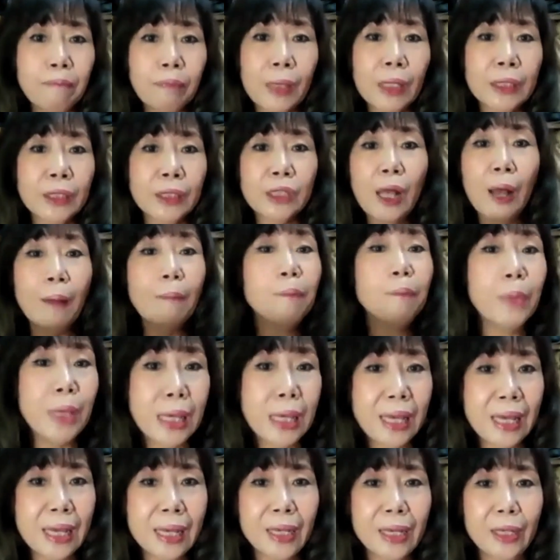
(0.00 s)
It's not
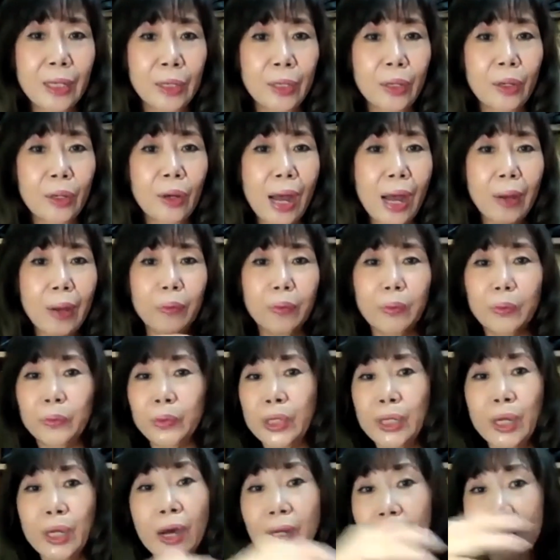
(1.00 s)
me, I
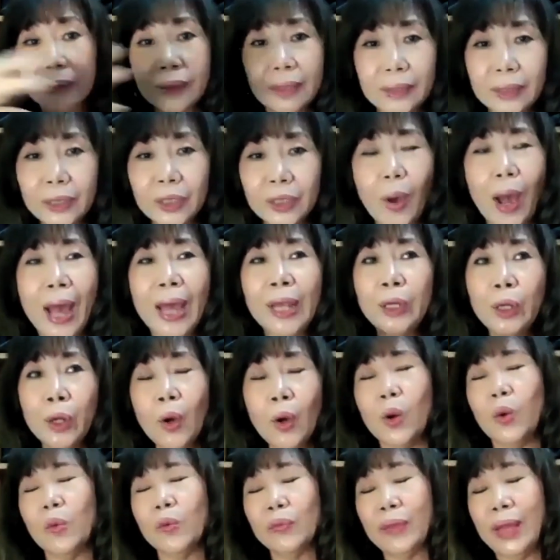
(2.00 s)
will not. So I
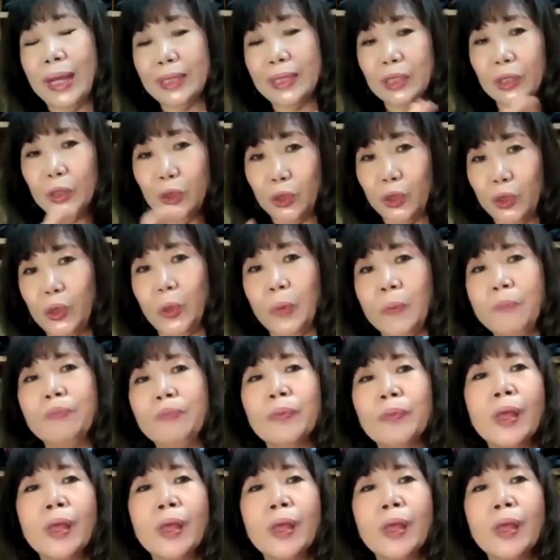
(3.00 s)
know that's true.